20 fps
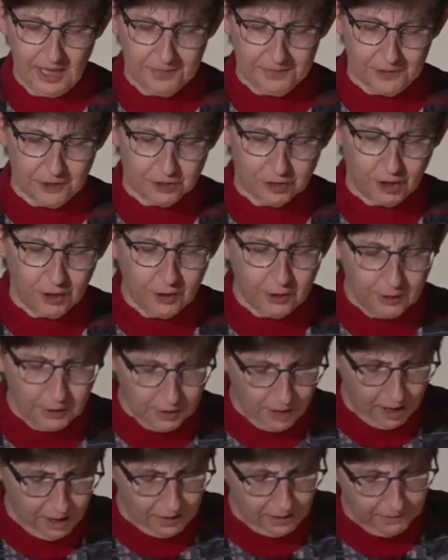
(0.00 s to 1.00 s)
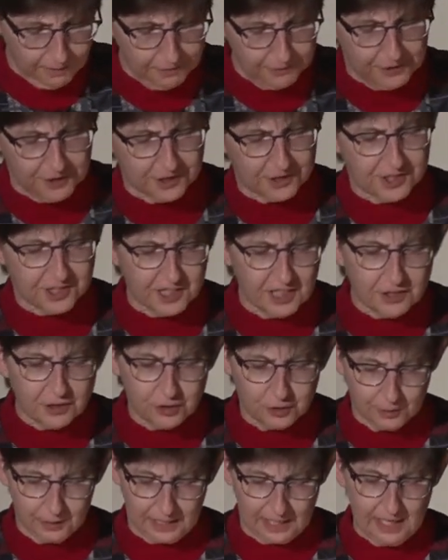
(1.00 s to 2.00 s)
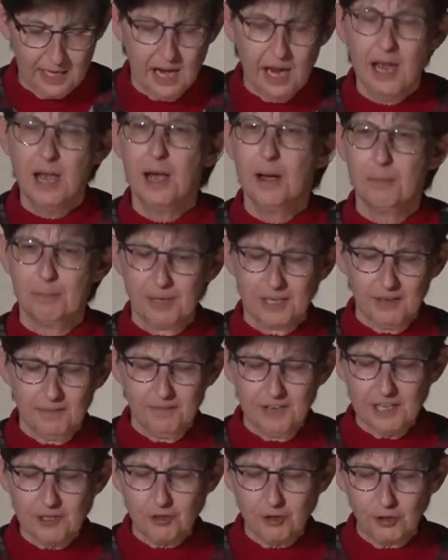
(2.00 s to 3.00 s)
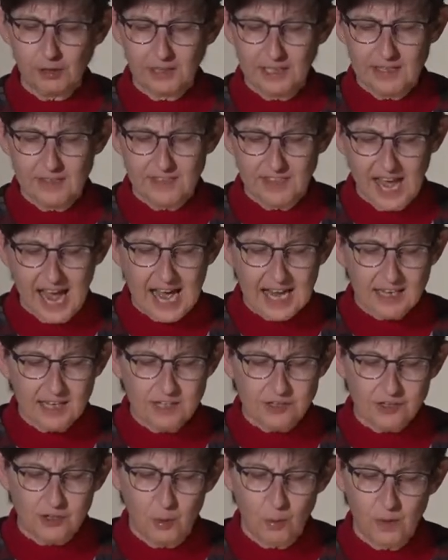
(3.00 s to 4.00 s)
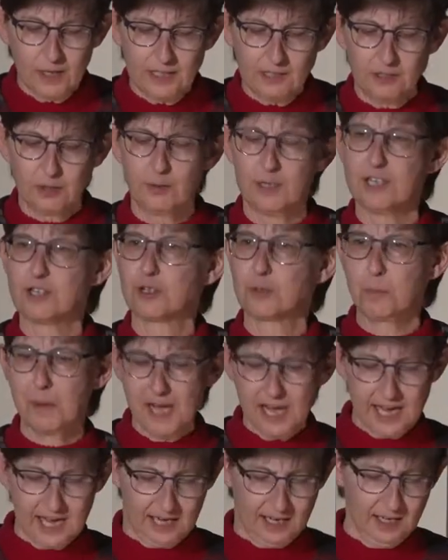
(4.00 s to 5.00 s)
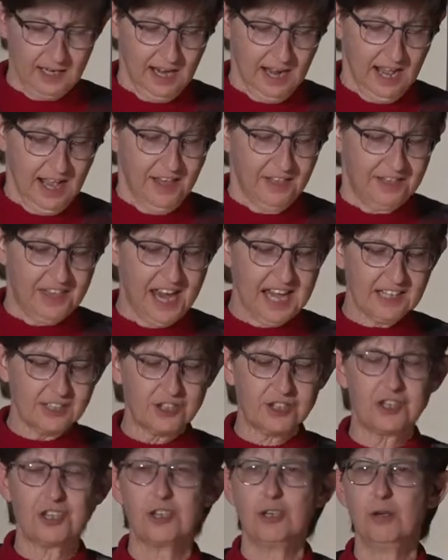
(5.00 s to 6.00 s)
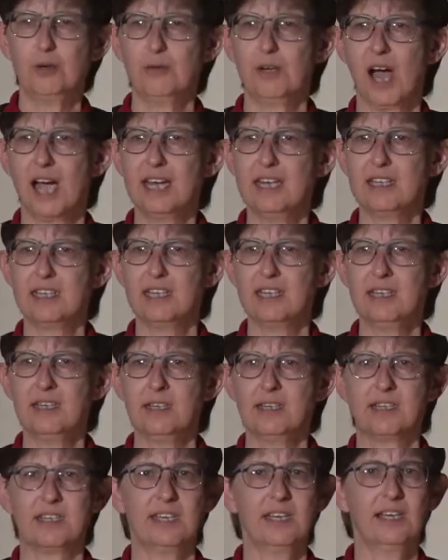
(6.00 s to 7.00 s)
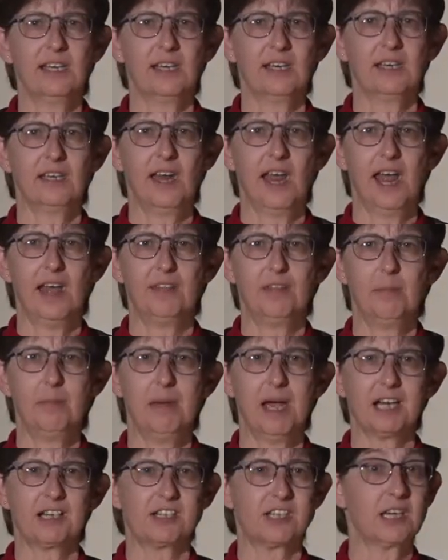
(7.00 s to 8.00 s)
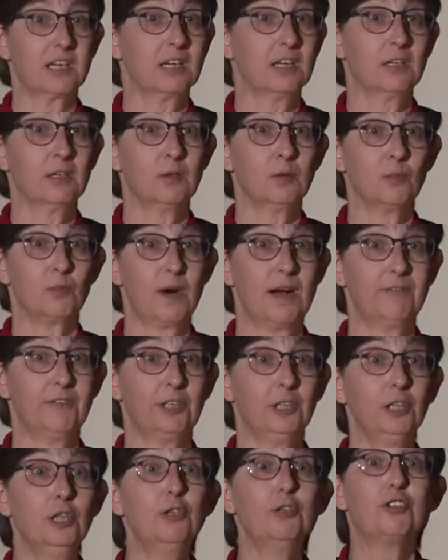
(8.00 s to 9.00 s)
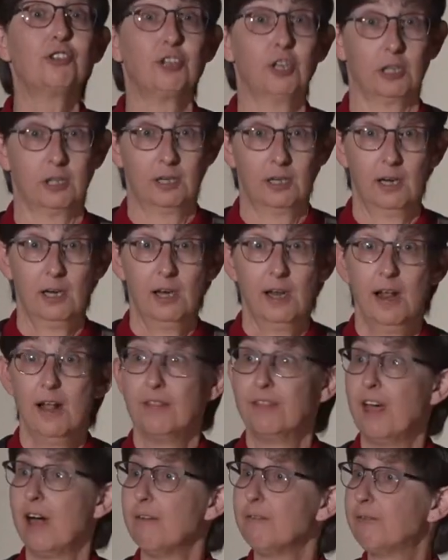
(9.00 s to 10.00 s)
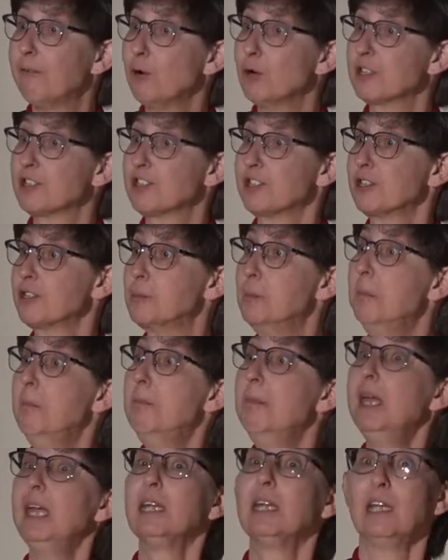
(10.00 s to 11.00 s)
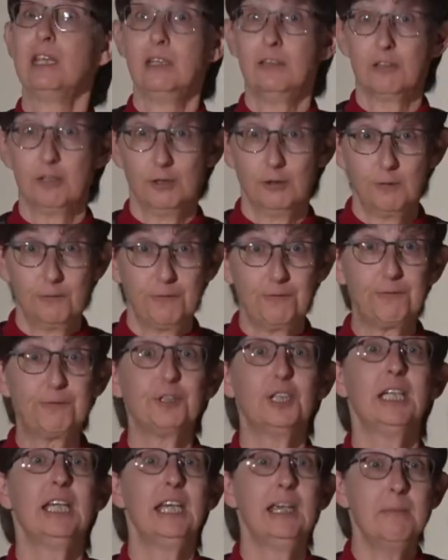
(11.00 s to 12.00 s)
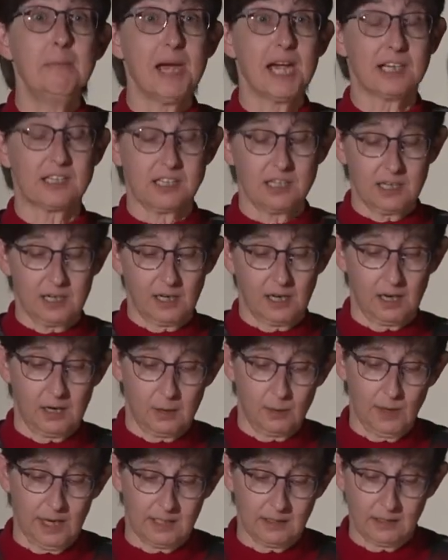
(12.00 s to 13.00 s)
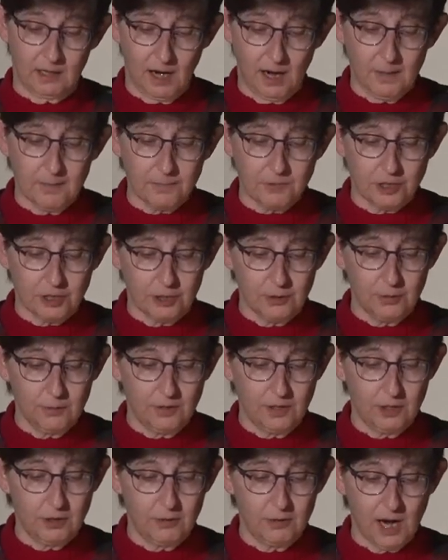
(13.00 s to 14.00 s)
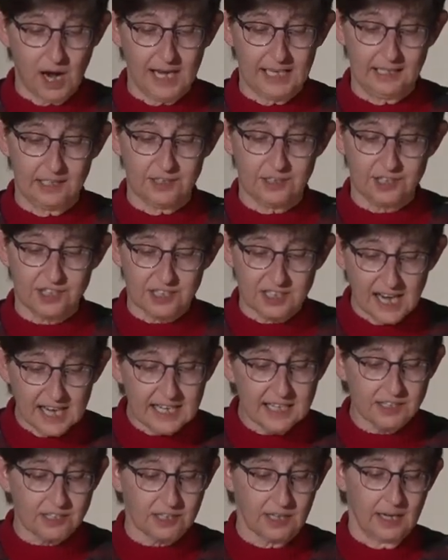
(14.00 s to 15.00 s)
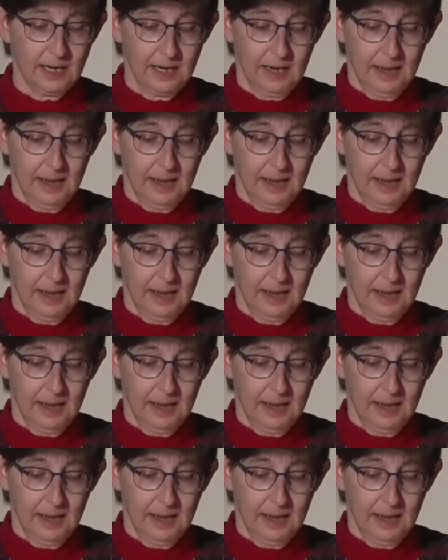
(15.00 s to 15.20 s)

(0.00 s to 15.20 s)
at the turn of the century, but eventually that is going to expand thanks to 1910 and the Mexican Revolution that forces many to flee Mexico and come to the United States.